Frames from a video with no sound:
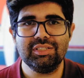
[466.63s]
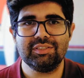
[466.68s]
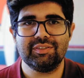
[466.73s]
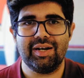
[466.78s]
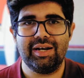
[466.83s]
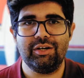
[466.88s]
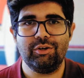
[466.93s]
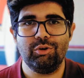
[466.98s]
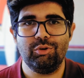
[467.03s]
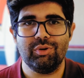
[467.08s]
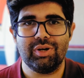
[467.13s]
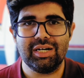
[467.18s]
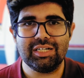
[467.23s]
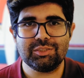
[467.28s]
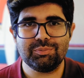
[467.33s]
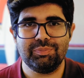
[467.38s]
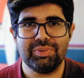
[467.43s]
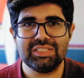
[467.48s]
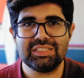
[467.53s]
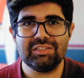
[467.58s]
is trying to look at
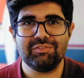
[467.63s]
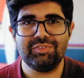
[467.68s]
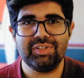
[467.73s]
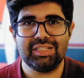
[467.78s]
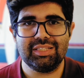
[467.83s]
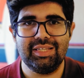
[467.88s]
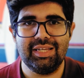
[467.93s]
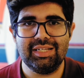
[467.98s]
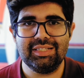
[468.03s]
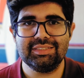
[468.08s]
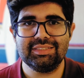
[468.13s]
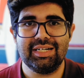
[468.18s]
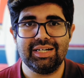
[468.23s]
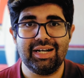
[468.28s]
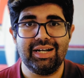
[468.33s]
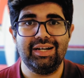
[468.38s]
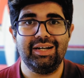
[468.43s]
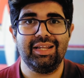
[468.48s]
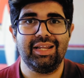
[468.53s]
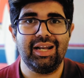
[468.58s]
specific things that
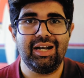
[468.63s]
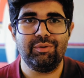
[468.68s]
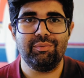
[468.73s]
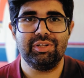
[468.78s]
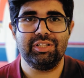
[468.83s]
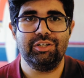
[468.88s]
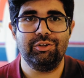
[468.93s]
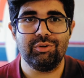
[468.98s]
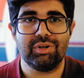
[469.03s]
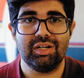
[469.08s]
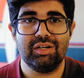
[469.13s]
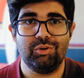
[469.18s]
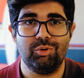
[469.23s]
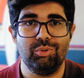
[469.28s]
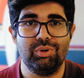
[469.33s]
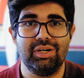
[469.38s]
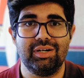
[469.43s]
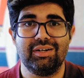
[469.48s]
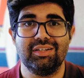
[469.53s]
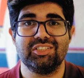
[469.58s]
indicate whether you can
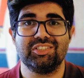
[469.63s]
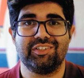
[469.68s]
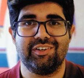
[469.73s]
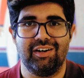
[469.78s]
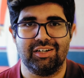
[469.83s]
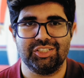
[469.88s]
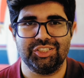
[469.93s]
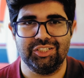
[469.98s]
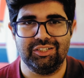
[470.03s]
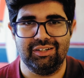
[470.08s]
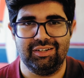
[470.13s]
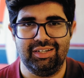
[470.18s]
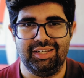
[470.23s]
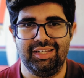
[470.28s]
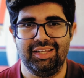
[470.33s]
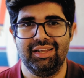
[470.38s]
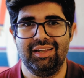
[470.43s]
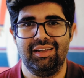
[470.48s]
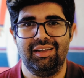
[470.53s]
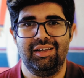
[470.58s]
do it structurally.